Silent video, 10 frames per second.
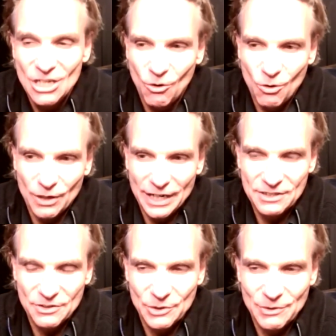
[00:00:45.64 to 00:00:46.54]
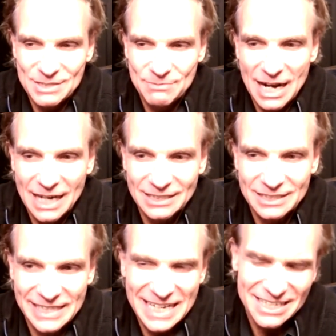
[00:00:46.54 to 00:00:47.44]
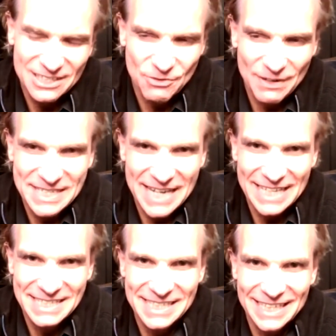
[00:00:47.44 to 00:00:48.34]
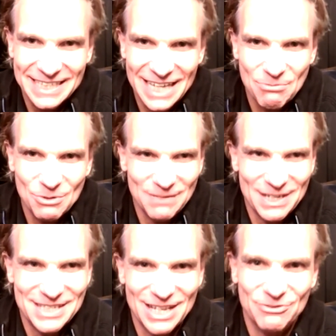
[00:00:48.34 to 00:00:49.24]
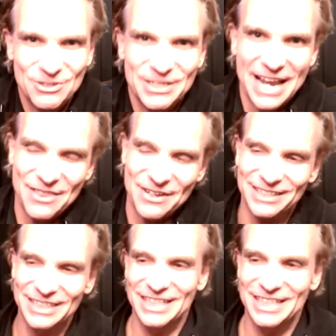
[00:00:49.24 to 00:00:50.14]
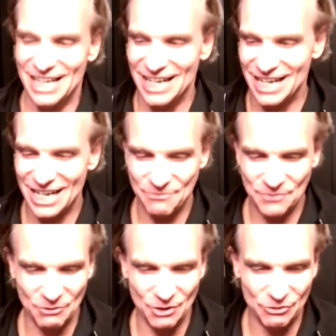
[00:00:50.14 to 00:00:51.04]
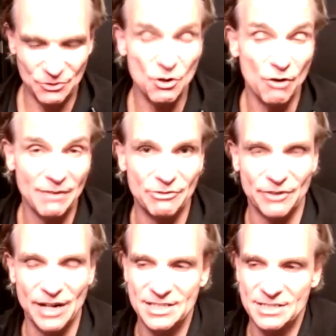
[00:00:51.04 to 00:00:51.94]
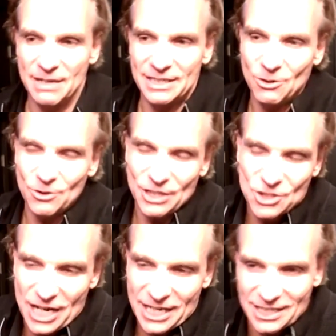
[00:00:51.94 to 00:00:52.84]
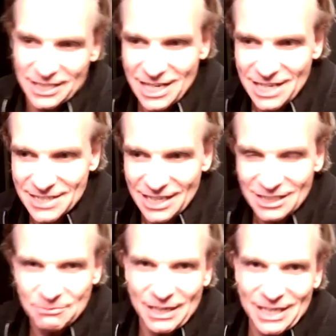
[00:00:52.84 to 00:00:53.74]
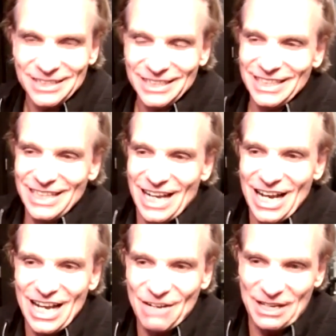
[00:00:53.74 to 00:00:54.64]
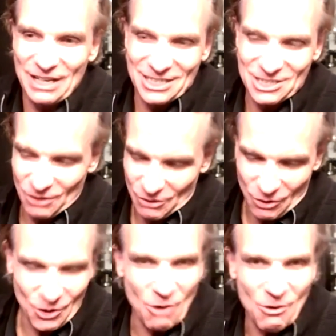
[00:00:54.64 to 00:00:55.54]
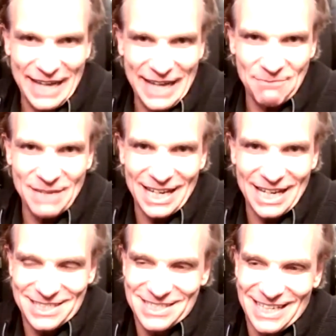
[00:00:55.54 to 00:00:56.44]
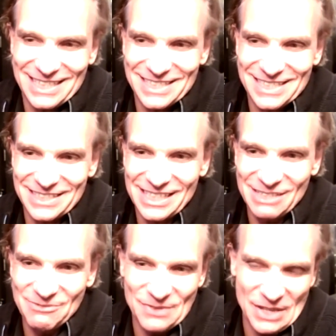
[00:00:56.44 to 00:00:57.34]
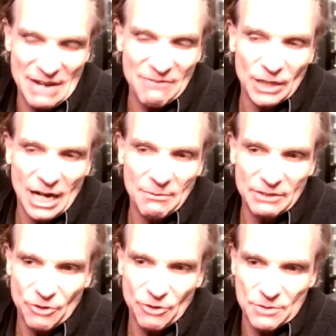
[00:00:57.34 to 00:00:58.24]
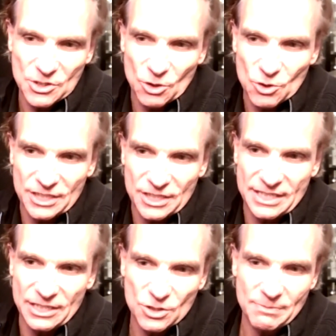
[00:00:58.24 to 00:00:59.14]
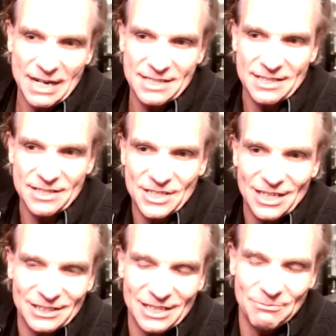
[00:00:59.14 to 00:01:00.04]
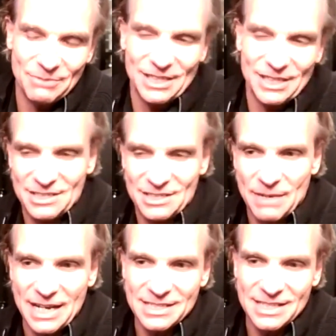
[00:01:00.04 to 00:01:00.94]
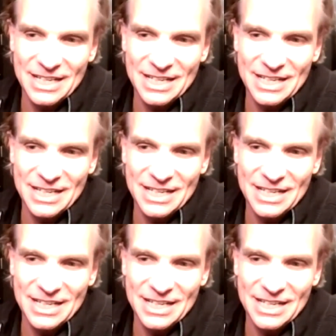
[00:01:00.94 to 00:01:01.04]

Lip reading: or enter the US market. And then in 2018, I put myself together with 2 of my friends, Mani Honigstein and Idan Zuckerman. We had actually one of our game nights, and they were coming from the social casino space. They started a company in that space.